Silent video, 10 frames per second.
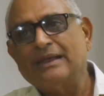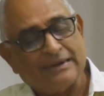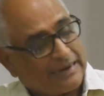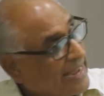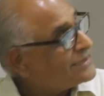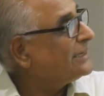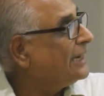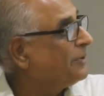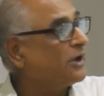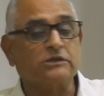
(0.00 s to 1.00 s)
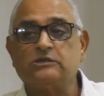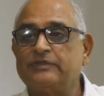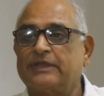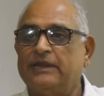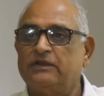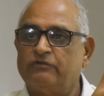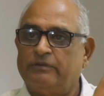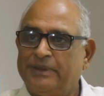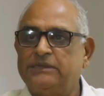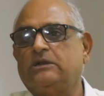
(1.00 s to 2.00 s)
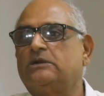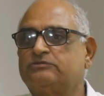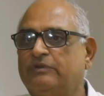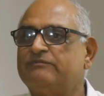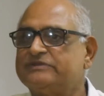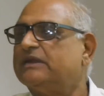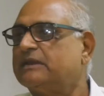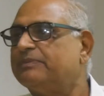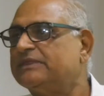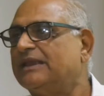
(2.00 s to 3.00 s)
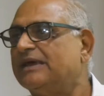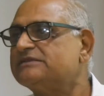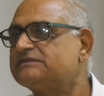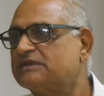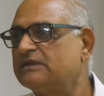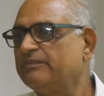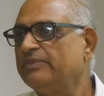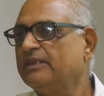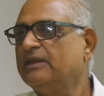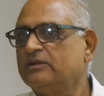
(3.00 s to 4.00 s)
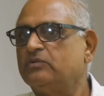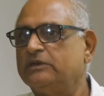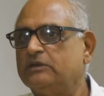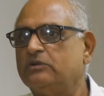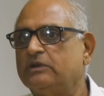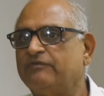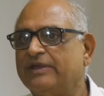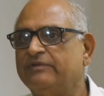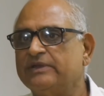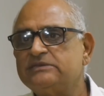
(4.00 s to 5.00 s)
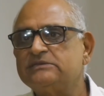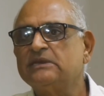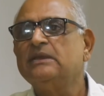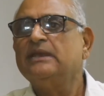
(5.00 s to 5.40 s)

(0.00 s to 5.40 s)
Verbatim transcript: largely because of the kind of abattoirs we have set up in the last twenty to twenty-five years.